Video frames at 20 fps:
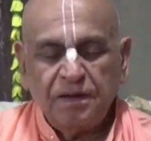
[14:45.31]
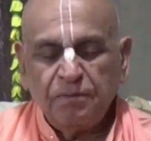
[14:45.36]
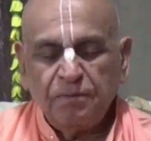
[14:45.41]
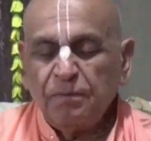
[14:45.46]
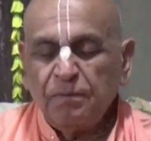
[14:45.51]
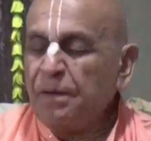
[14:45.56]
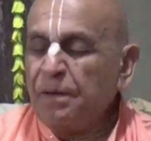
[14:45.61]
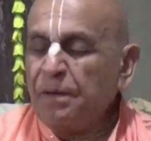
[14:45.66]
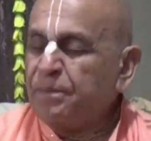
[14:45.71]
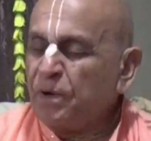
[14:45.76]

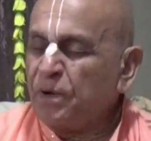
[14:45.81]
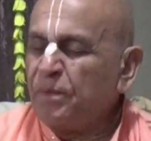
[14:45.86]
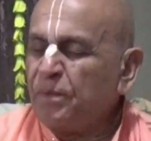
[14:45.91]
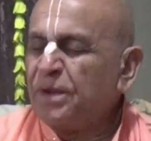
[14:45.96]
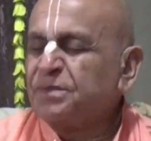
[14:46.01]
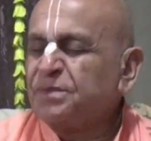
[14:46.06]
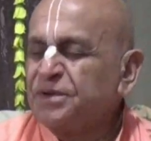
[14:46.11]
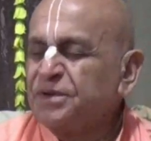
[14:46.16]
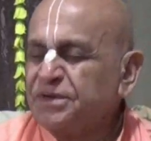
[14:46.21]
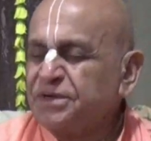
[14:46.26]
By
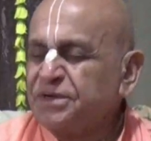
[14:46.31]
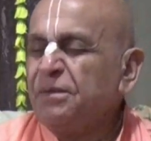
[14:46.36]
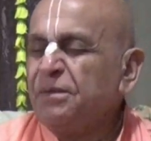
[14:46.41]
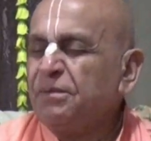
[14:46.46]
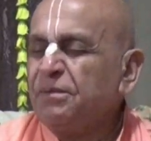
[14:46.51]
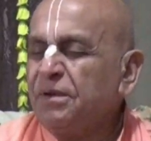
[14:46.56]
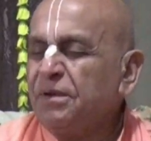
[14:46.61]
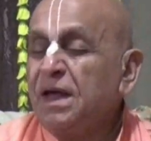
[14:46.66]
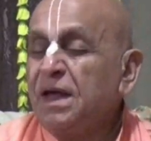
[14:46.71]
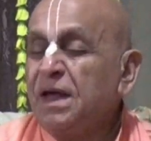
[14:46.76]
Prabhupada's mercy,
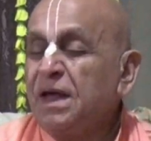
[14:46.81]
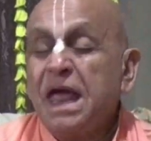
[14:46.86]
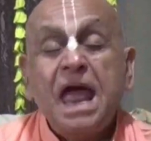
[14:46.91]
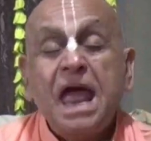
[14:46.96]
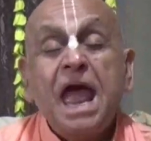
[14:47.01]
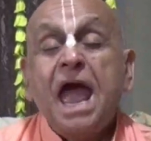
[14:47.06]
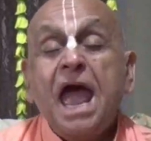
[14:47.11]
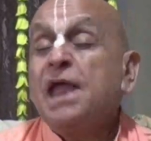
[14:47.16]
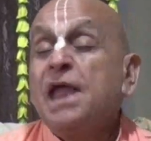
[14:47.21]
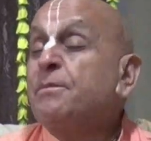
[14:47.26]
and
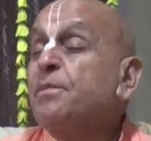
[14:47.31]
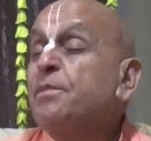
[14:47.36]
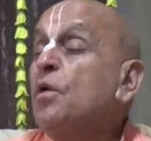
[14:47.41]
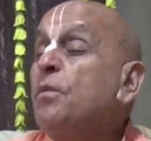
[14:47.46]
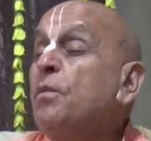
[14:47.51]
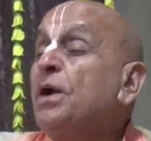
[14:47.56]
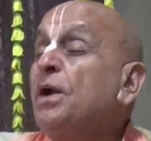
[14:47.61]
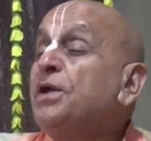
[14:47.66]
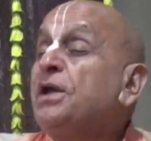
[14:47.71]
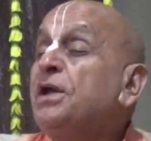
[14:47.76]

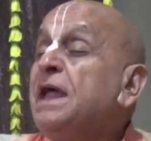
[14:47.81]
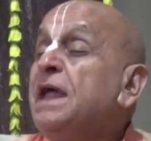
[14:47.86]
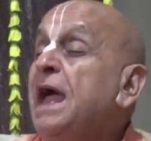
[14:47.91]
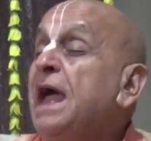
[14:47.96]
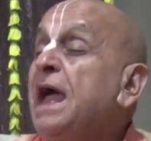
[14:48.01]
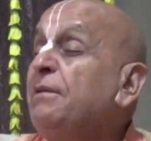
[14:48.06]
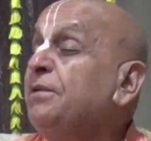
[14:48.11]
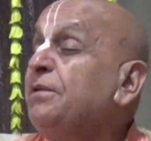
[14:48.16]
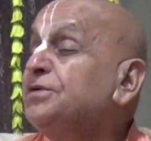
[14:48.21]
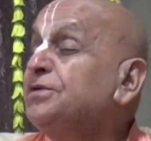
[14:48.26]
Prabhupada didn't
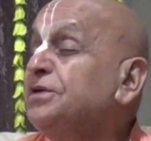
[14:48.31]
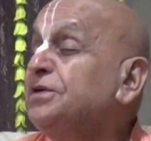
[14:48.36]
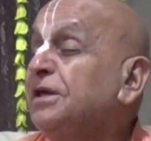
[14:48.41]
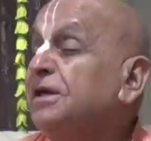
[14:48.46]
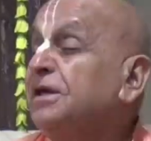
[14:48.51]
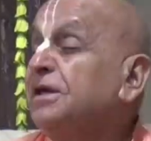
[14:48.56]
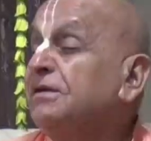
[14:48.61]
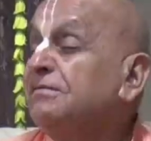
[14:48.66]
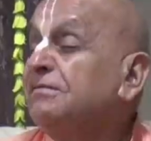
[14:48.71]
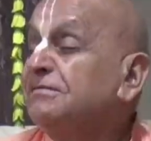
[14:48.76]
have these
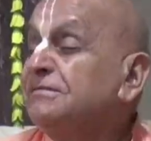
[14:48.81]
things